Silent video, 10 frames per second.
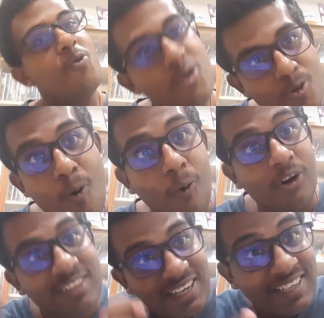
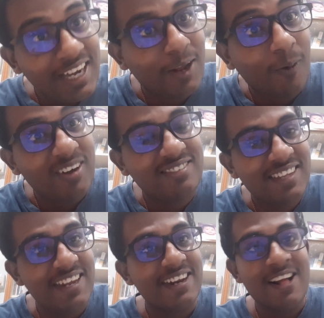It's a trick
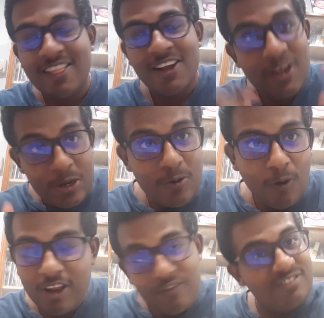question.
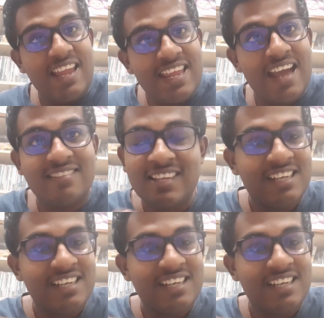If you say yes,